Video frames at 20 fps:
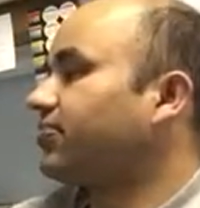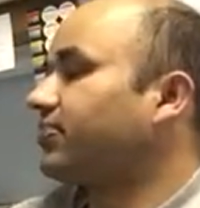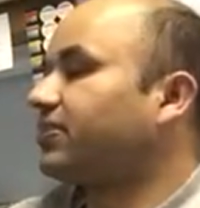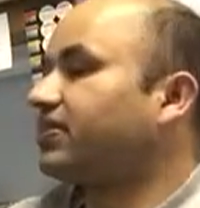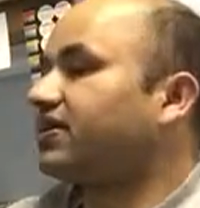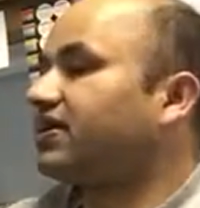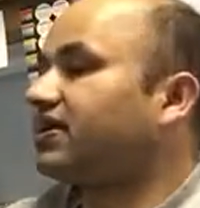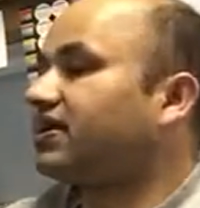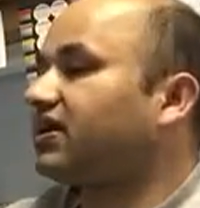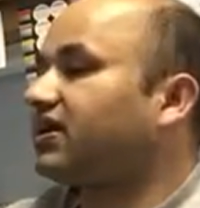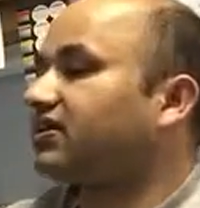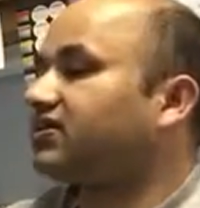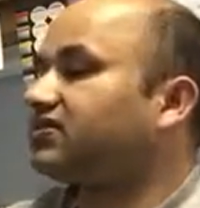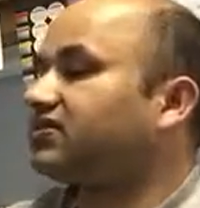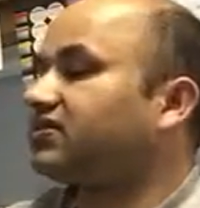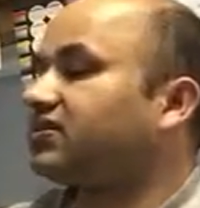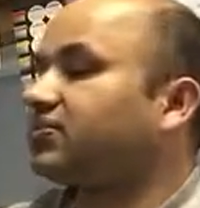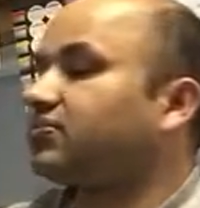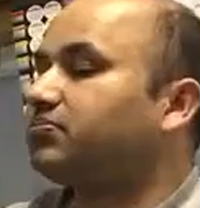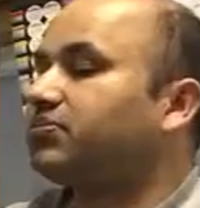There
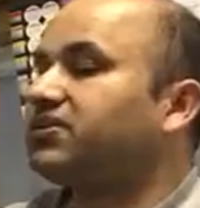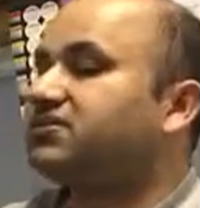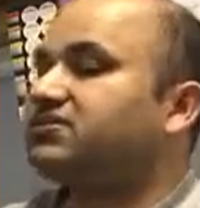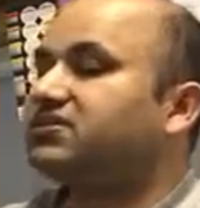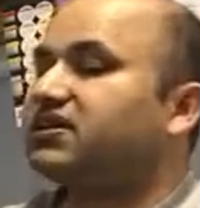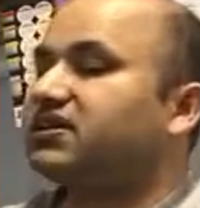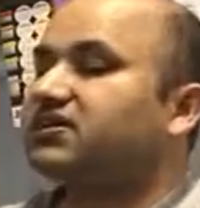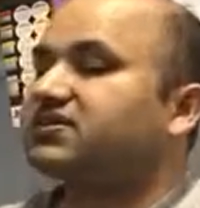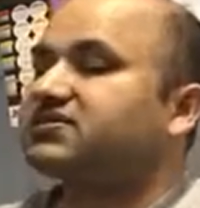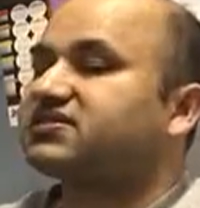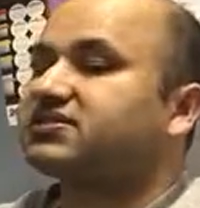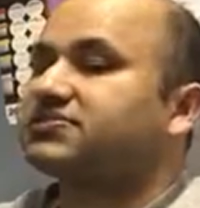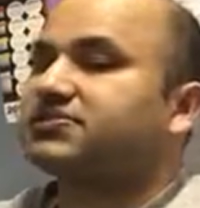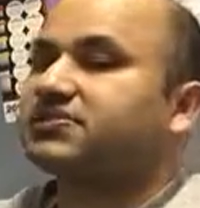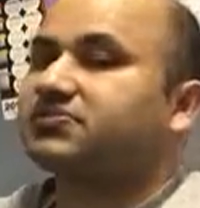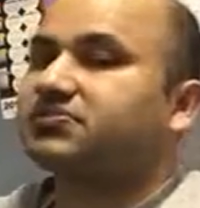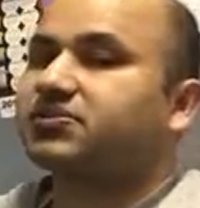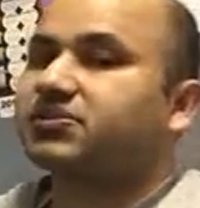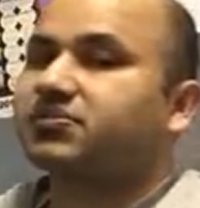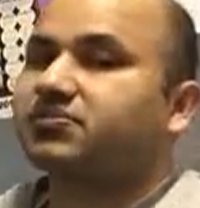are basic steps
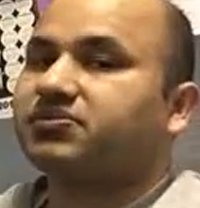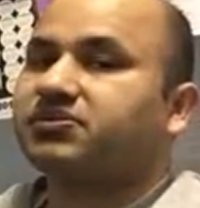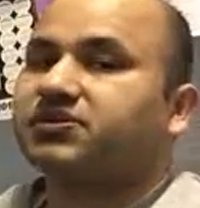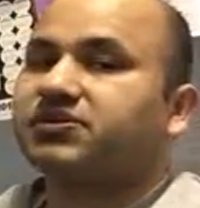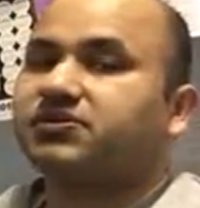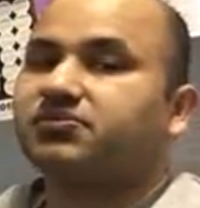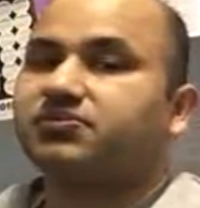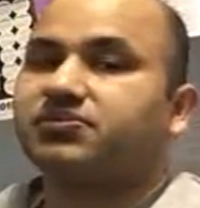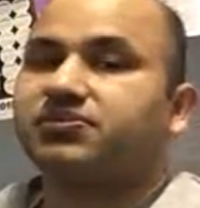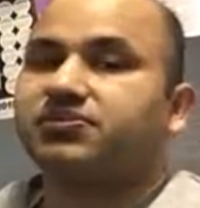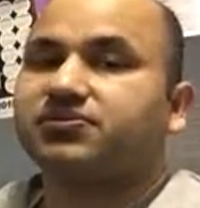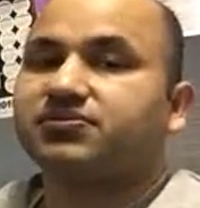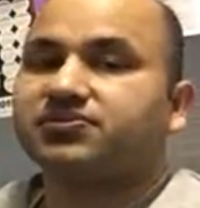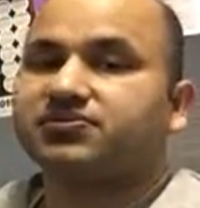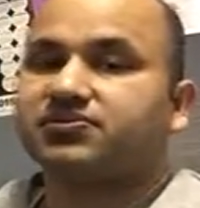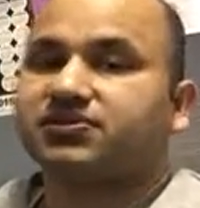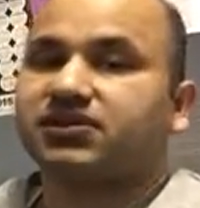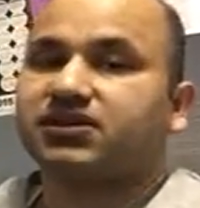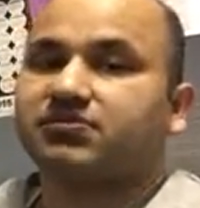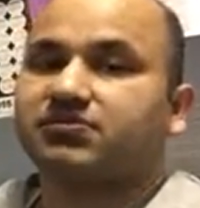in
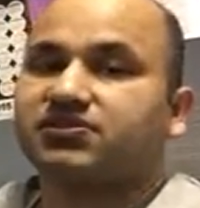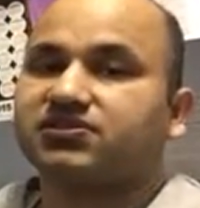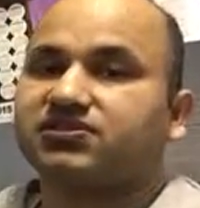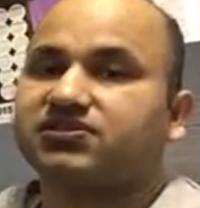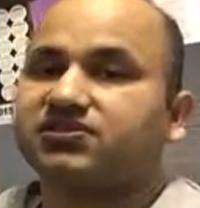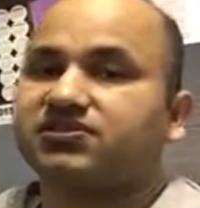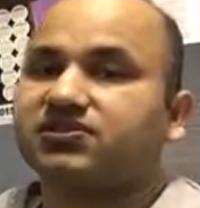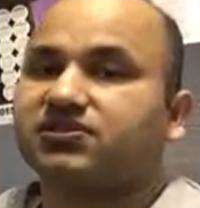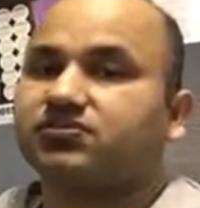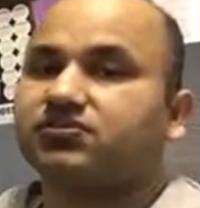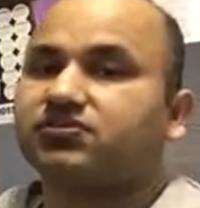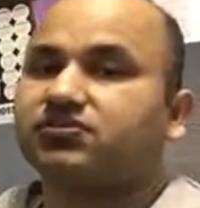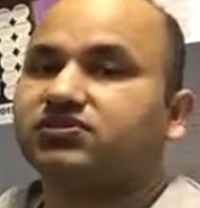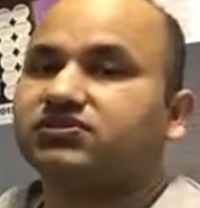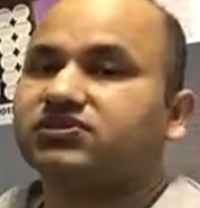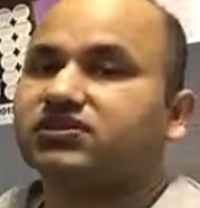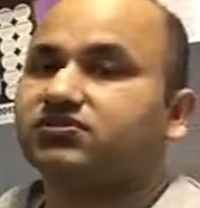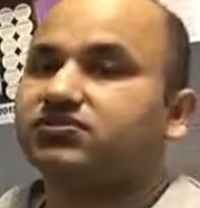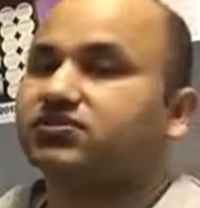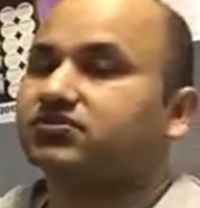immunohistochemistry
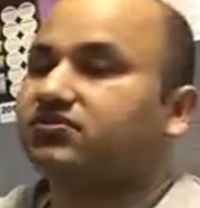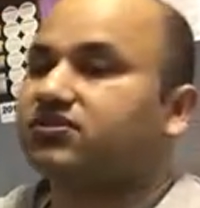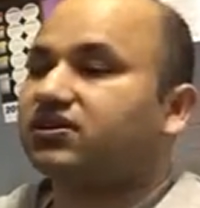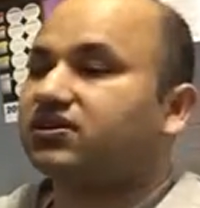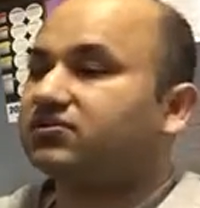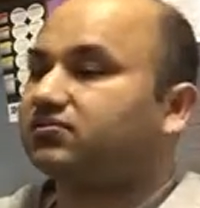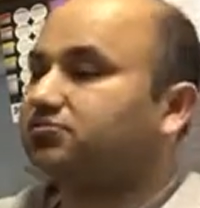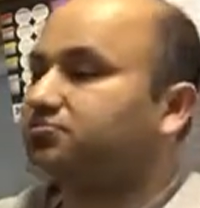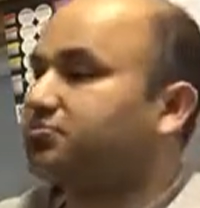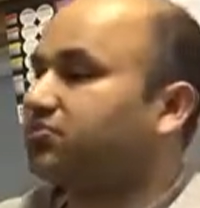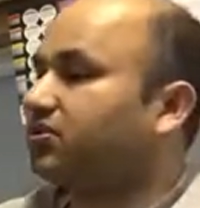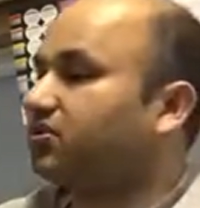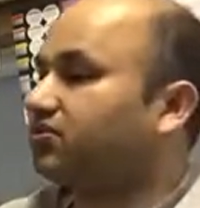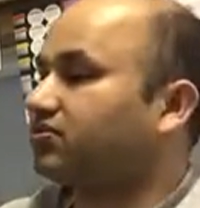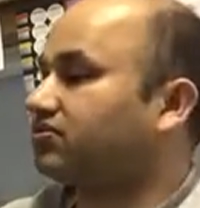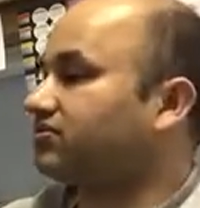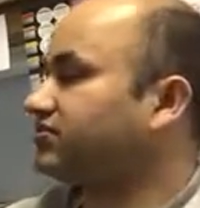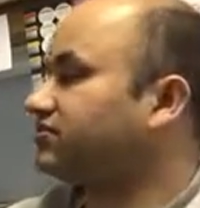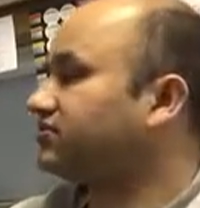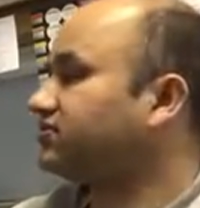which everyone
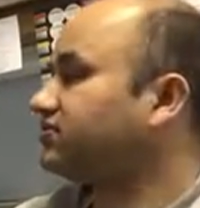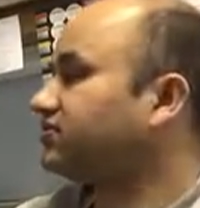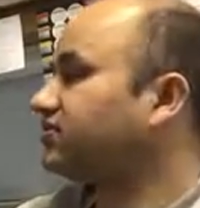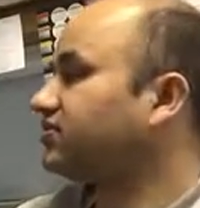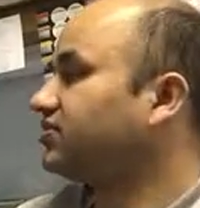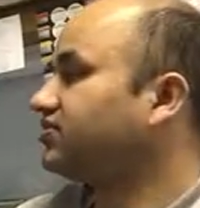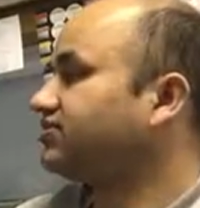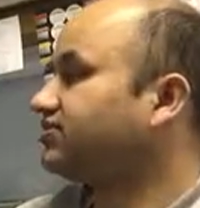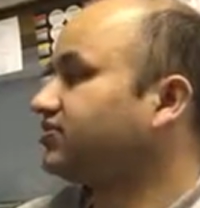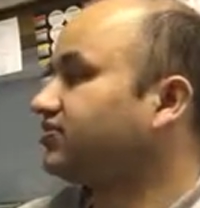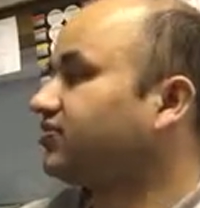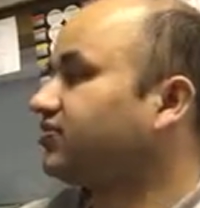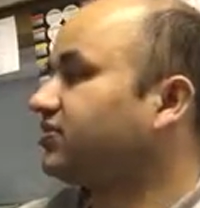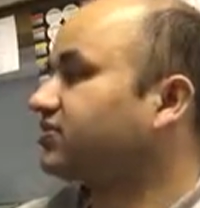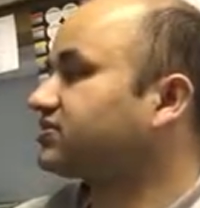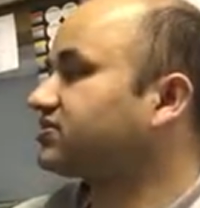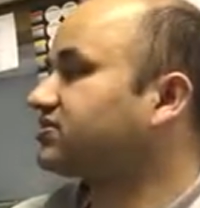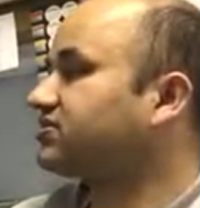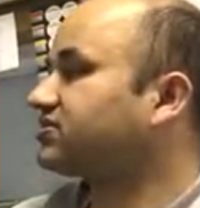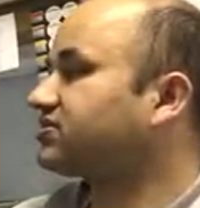follows. So the
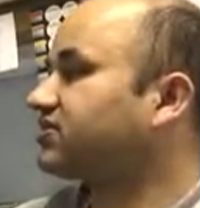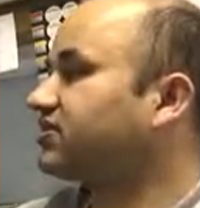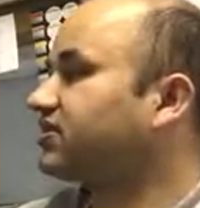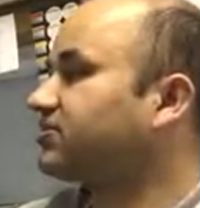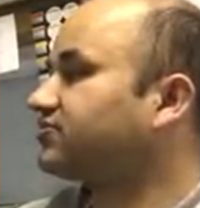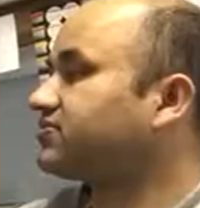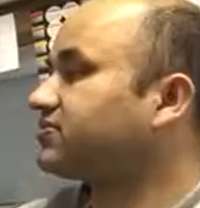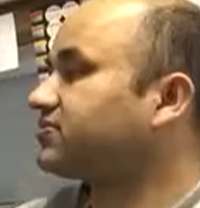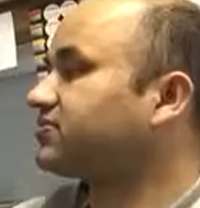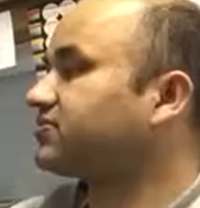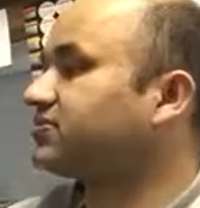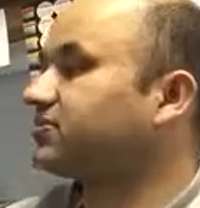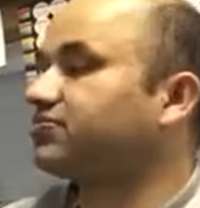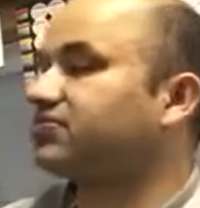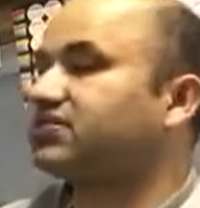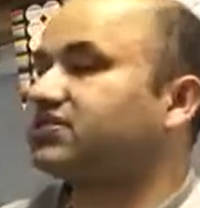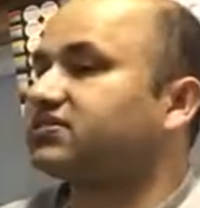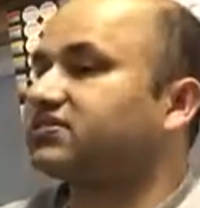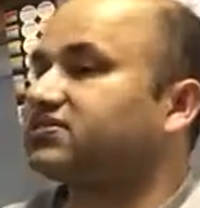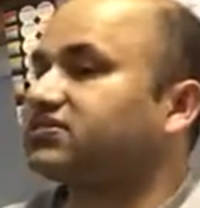first step is the
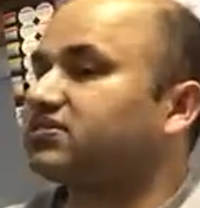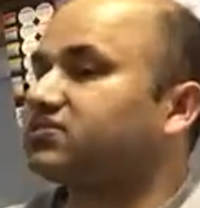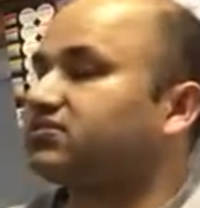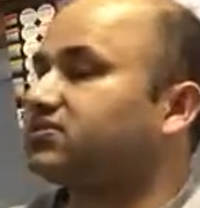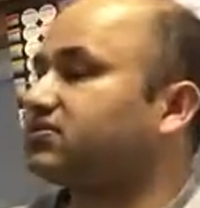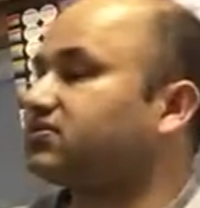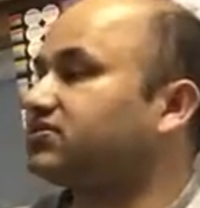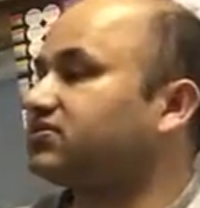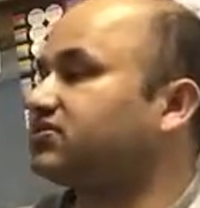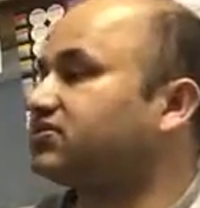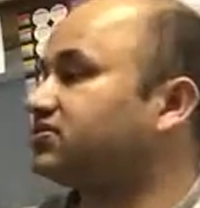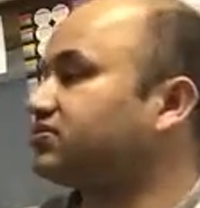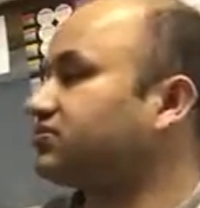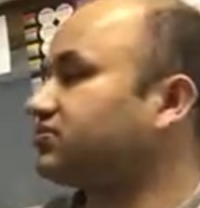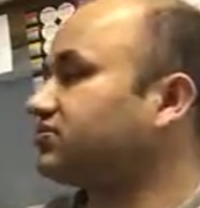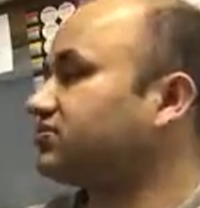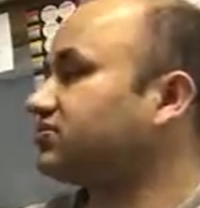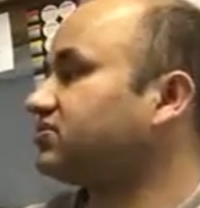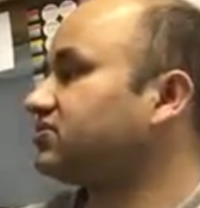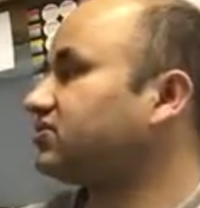fixation of the
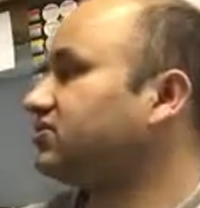tissues.